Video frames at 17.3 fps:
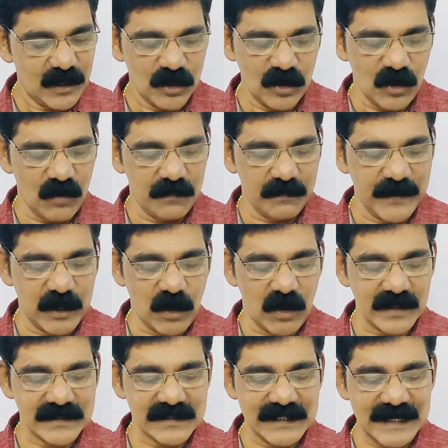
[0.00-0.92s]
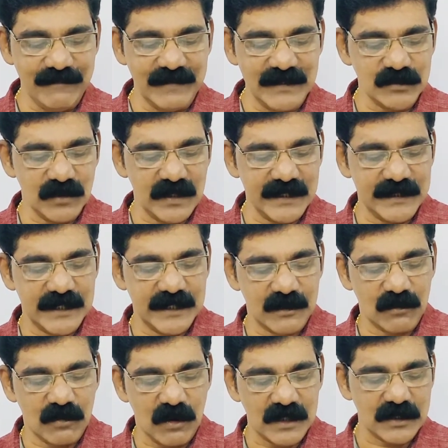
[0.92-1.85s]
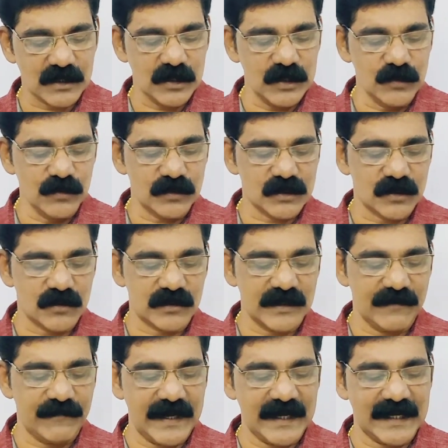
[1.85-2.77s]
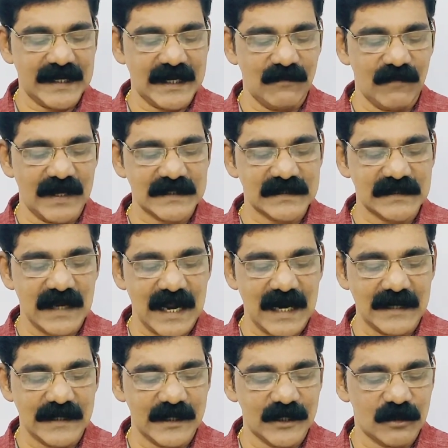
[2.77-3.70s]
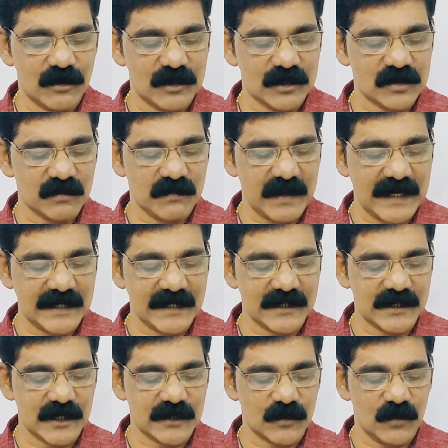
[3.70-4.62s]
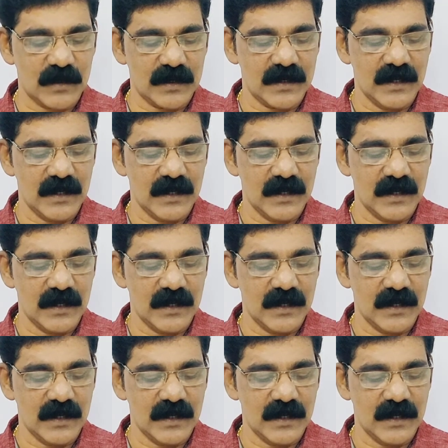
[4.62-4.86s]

No, because eventually they got used to the way he was and did not mind it at all.